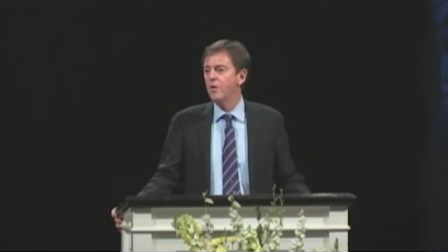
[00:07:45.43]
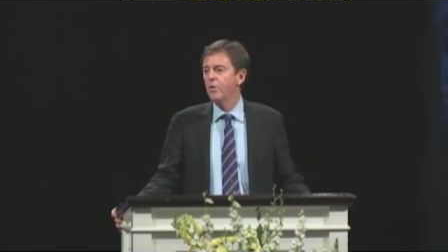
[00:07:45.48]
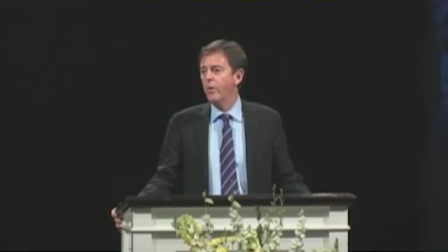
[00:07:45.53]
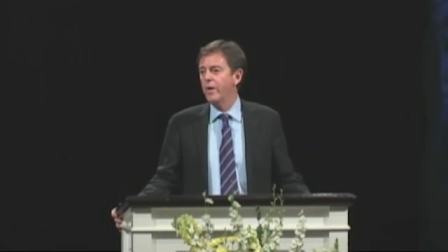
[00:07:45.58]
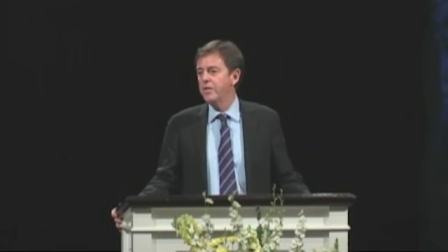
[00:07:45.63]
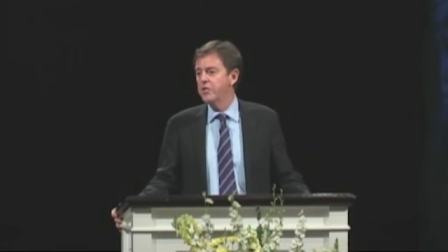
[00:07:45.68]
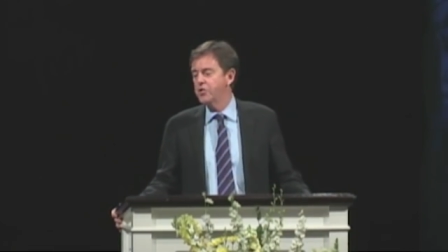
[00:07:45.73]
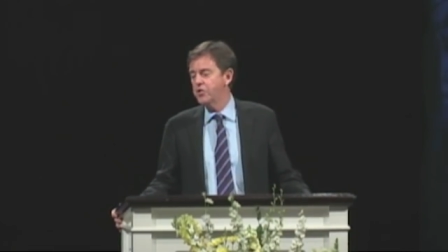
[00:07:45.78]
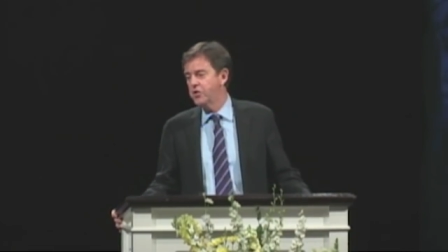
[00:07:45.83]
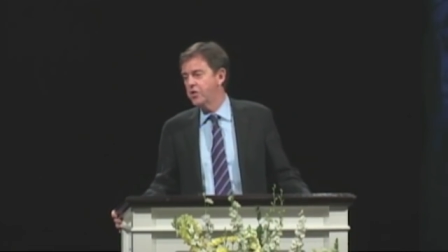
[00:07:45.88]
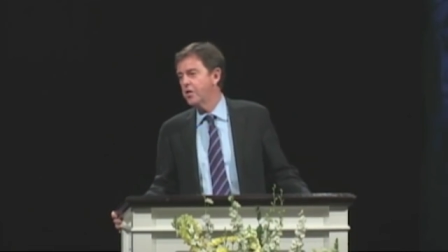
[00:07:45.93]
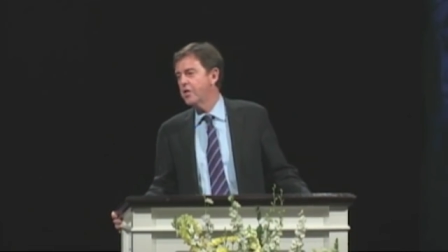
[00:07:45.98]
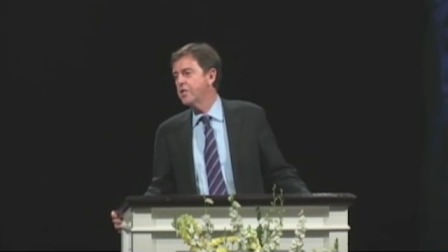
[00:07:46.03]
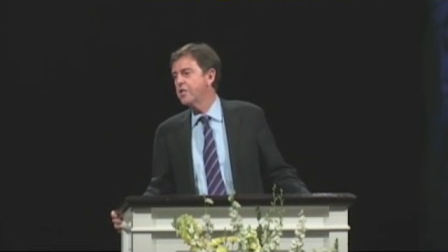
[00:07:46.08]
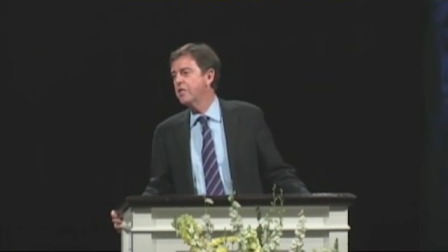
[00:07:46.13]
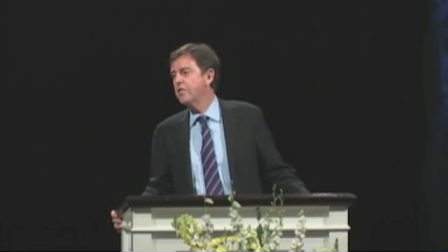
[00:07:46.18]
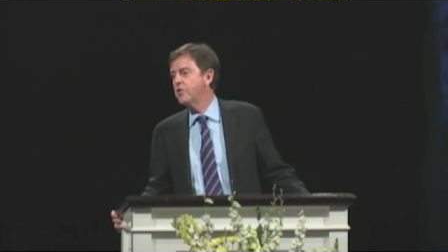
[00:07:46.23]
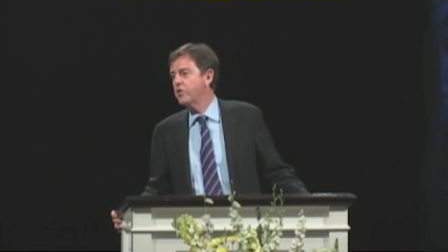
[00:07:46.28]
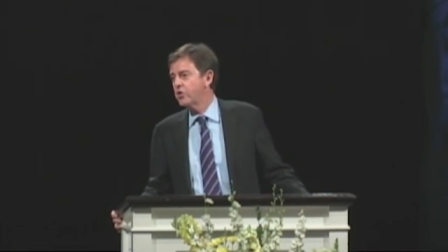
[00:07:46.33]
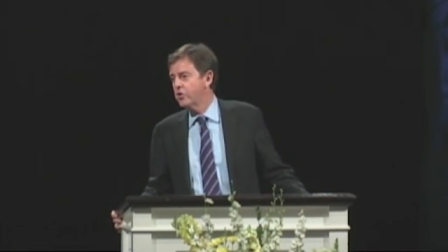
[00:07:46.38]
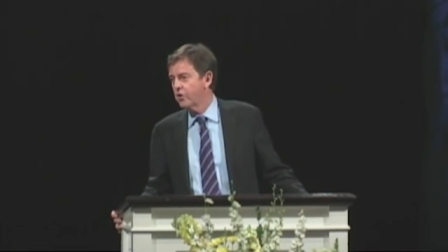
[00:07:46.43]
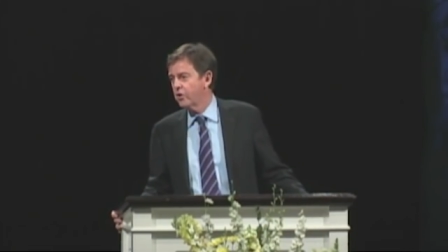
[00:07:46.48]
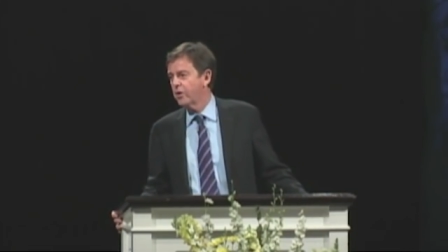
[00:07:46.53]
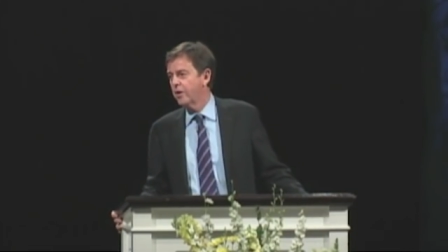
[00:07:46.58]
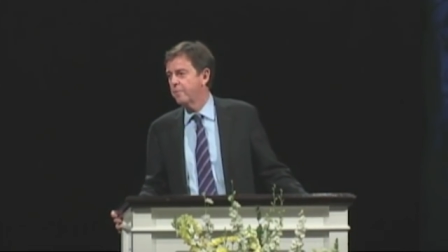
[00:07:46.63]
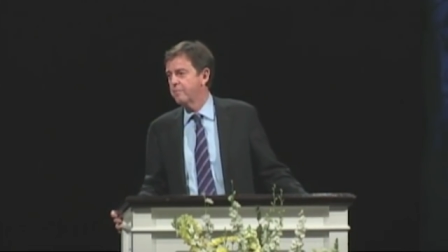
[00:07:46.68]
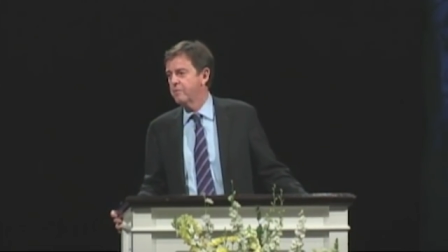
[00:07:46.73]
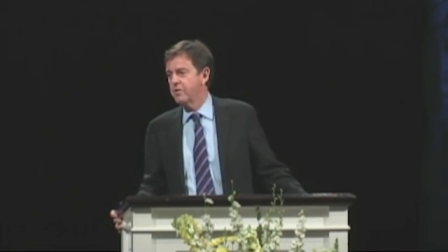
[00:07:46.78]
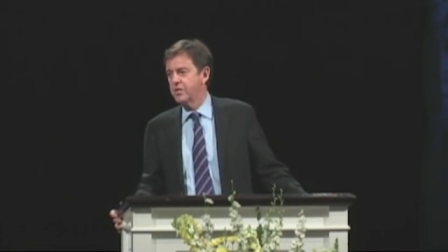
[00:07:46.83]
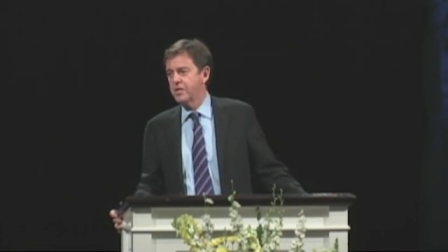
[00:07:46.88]
when certain
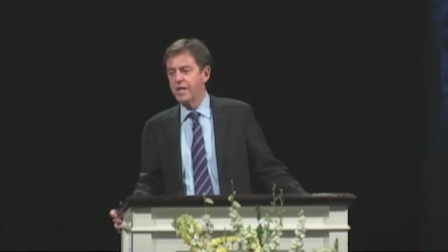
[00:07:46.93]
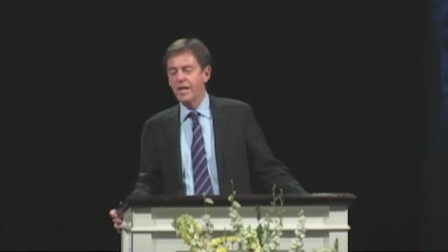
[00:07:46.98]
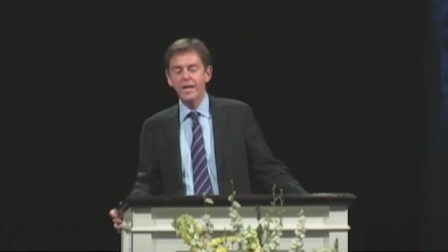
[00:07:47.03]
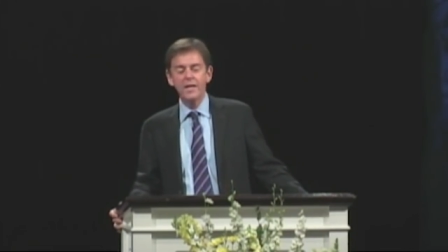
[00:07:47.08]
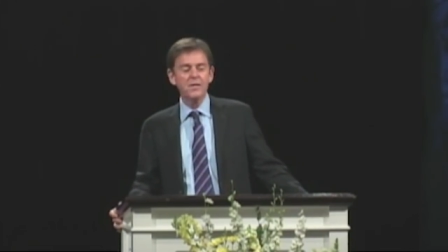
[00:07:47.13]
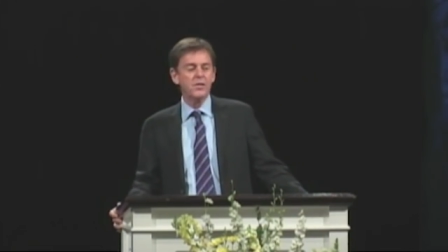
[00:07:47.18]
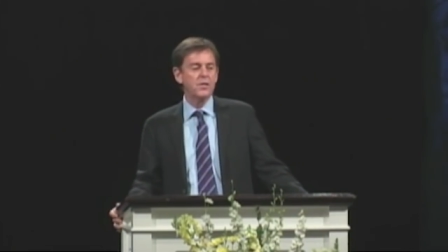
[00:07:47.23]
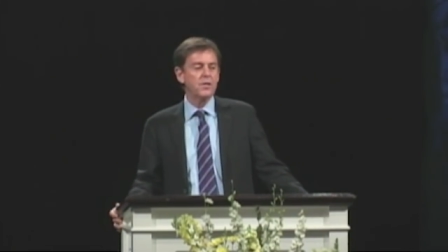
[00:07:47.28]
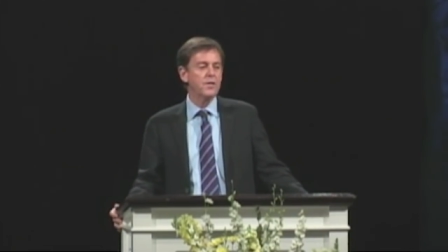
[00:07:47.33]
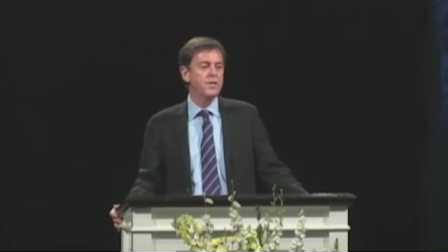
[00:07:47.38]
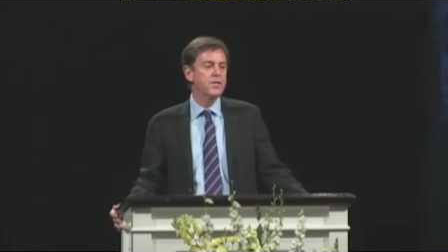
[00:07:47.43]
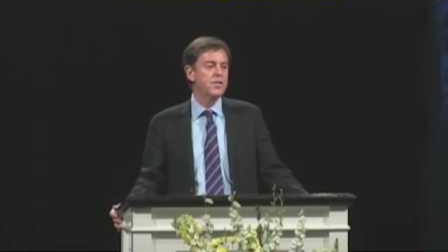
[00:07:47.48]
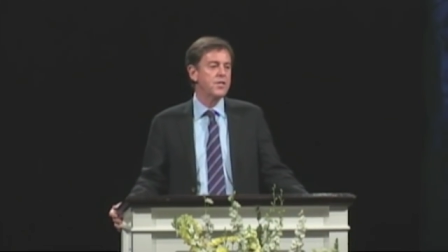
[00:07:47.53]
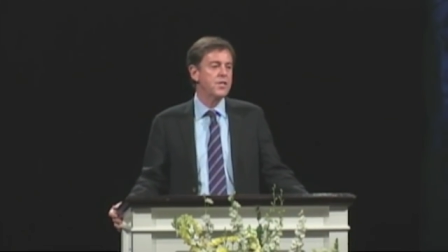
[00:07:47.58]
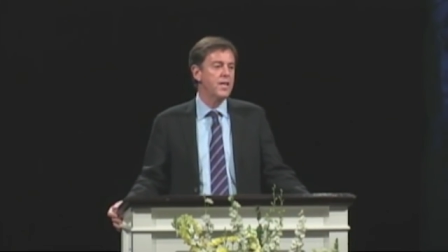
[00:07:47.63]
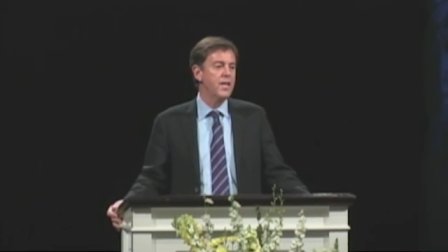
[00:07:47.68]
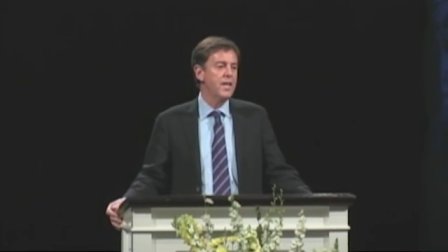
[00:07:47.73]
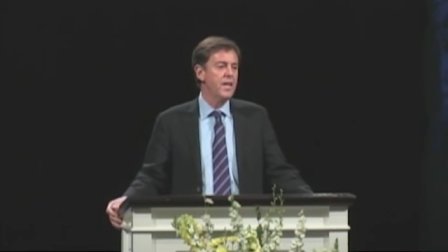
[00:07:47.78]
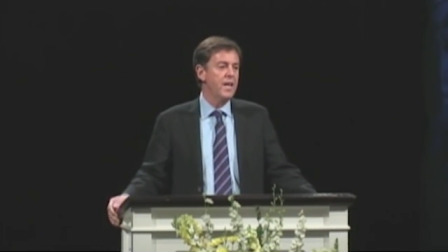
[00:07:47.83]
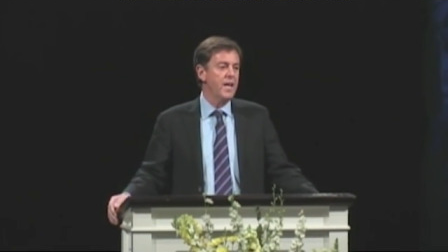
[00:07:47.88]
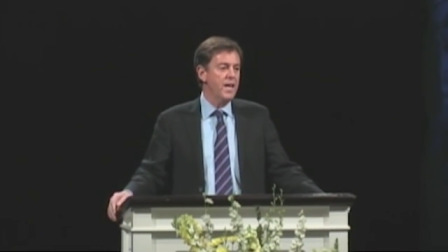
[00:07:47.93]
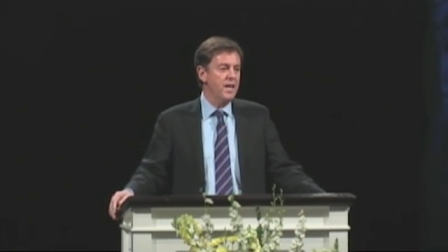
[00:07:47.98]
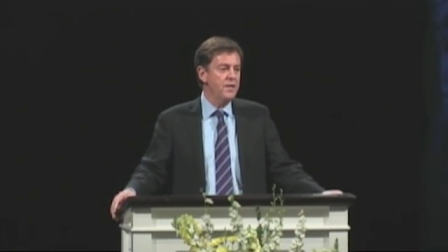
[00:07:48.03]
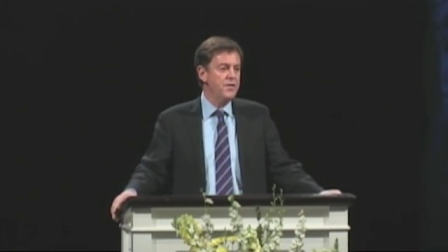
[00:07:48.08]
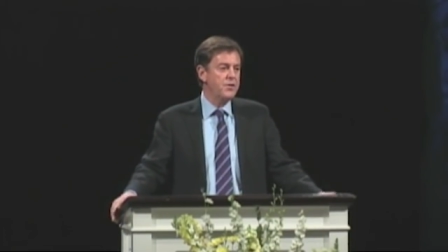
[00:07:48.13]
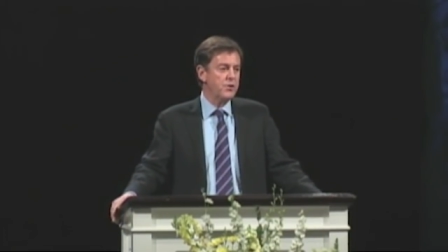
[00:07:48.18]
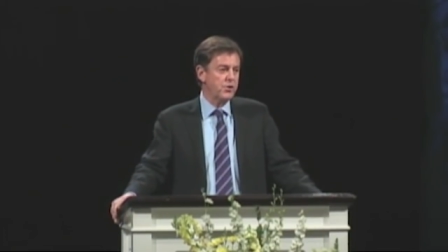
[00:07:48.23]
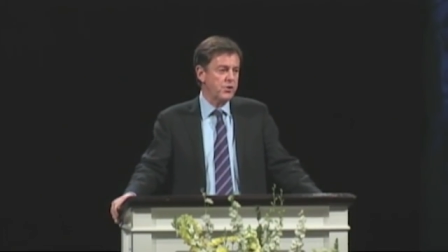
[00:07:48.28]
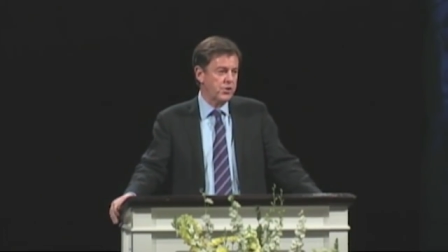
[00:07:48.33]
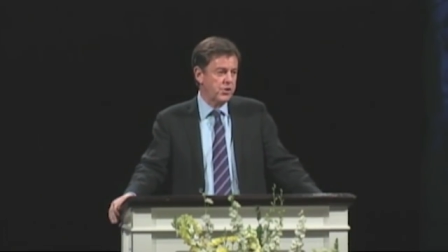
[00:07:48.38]
circumstances
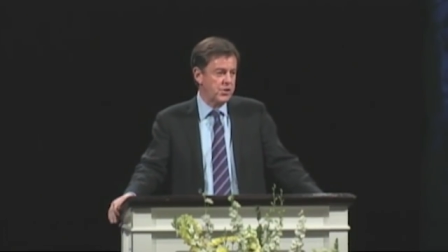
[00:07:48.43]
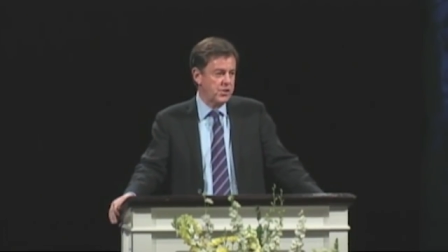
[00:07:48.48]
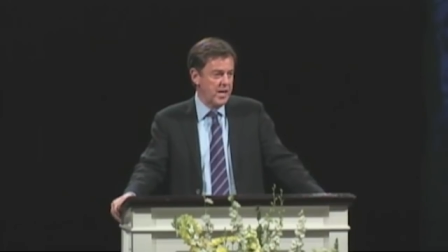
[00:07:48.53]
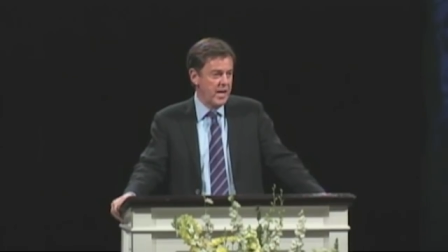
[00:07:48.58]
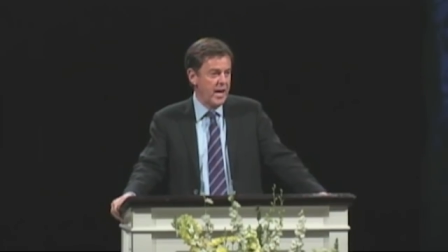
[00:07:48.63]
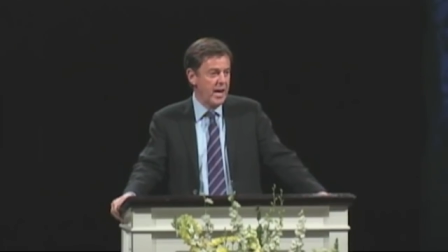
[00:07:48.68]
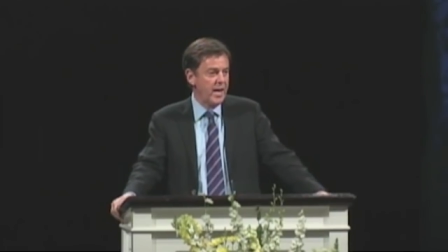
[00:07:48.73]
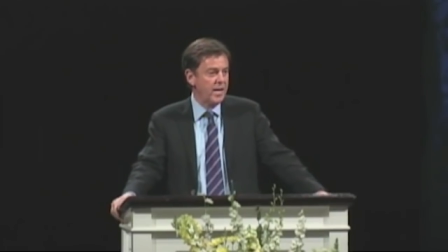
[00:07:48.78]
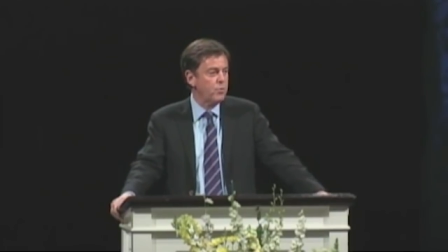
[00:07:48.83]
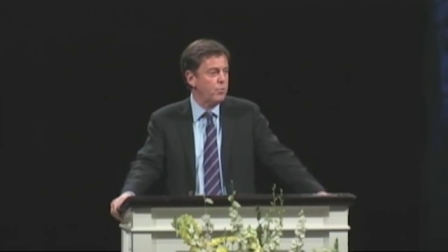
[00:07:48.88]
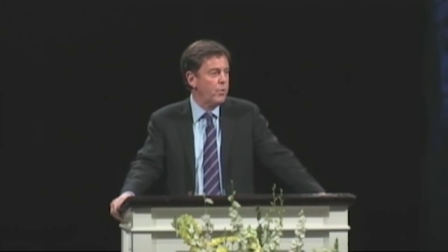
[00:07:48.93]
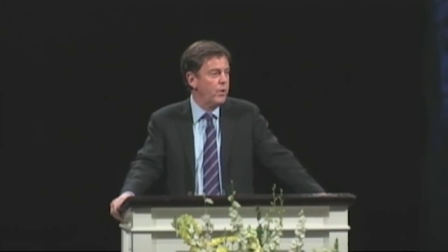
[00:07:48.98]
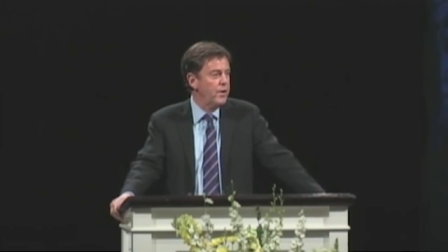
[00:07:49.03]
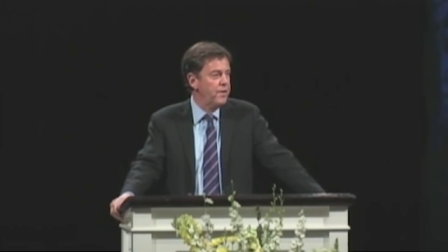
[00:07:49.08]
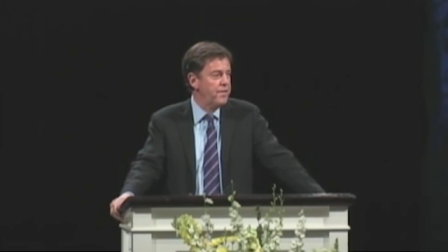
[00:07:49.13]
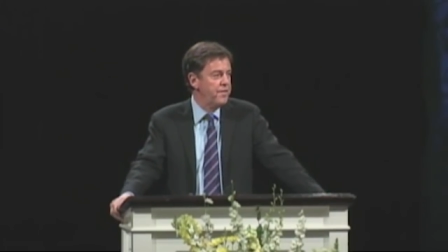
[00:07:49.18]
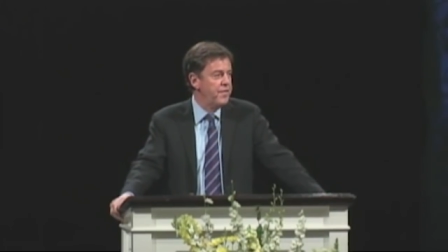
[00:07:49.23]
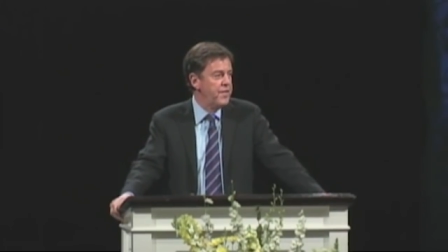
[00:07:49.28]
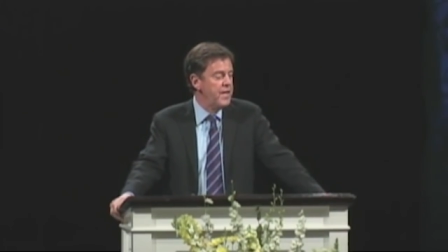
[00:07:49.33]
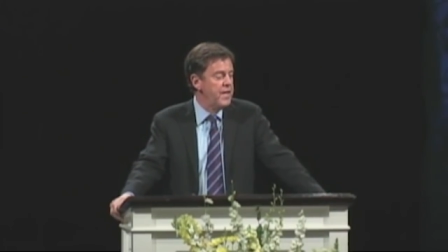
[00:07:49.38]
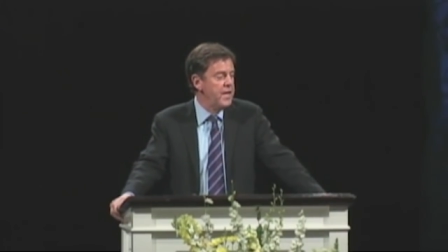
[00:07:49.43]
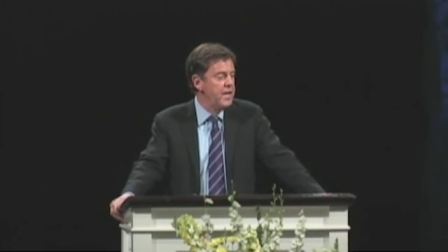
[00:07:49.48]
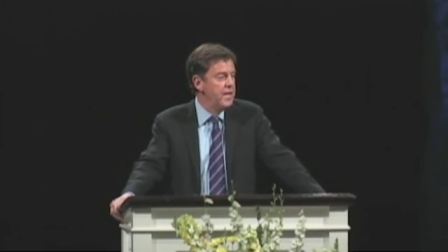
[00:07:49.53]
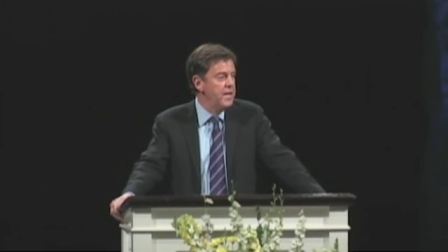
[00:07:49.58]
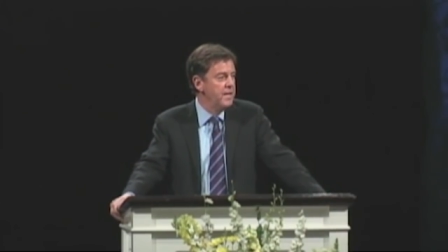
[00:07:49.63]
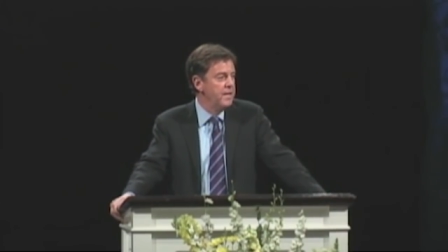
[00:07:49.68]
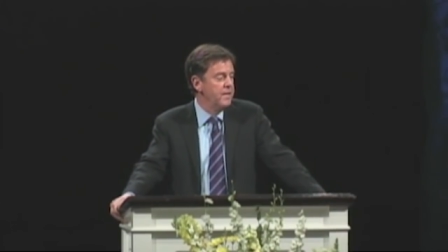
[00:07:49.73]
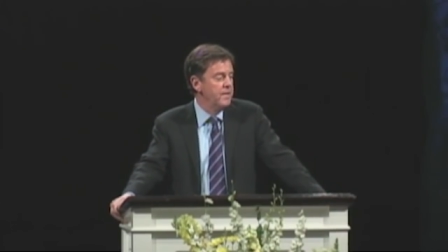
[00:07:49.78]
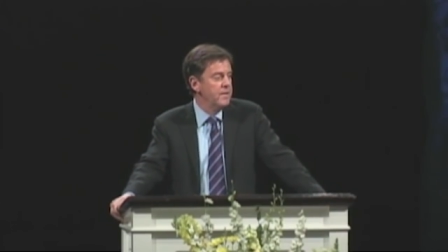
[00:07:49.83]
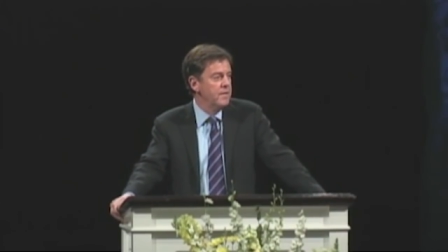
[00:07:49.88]
intersect with
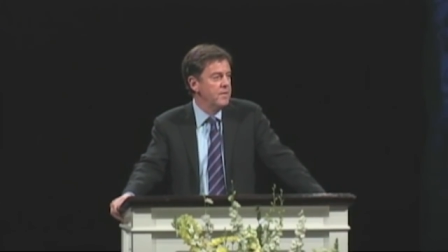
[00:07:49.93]
the